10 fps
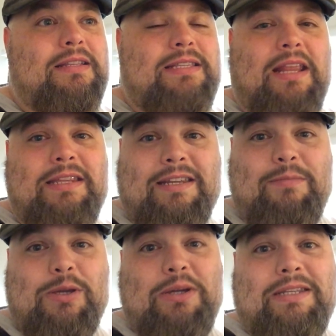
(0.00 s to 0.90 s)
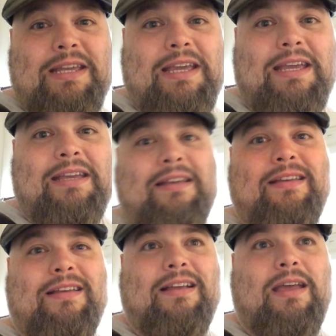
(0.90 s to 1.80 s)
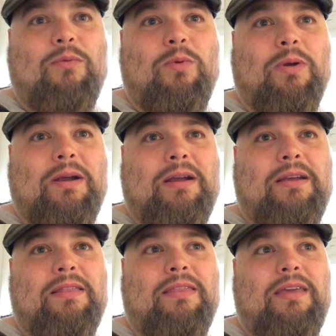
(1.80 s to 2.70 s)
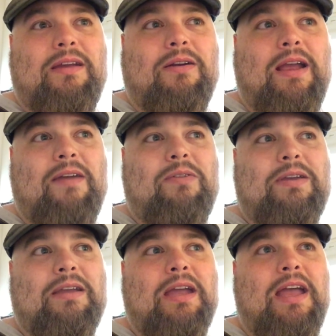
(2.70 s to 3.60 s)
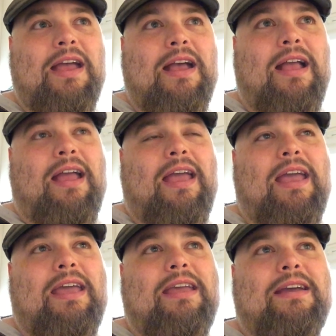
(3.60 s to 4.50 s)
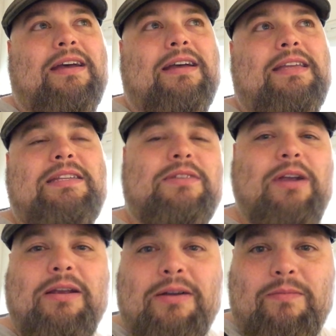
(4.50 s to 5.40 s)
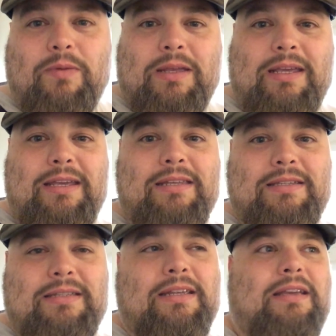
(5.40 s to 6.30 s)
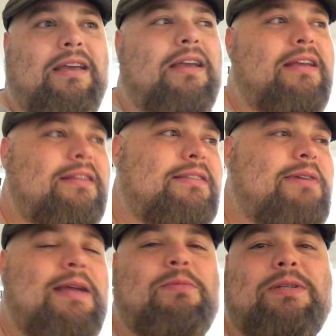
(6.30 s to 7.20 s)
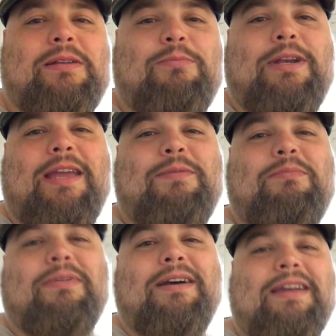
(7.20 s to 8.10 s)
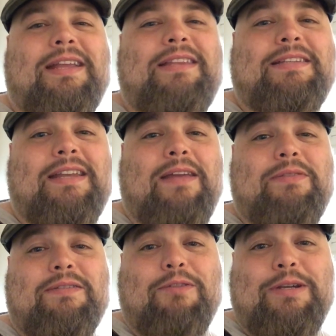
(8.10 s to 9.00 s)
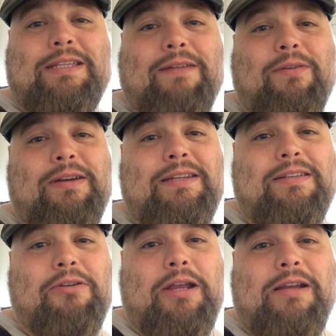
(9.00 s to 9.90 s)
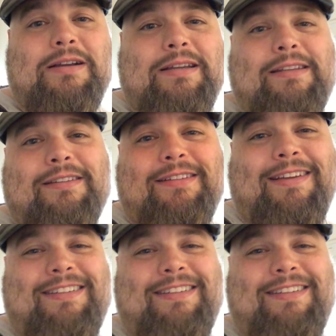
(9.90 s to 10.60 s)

Today's going to be a good day at work. They are having a Easter egg hunt for the kids. And so Amber's going to bring Emmett by, and he's going to have his first ever Easter egg hunt.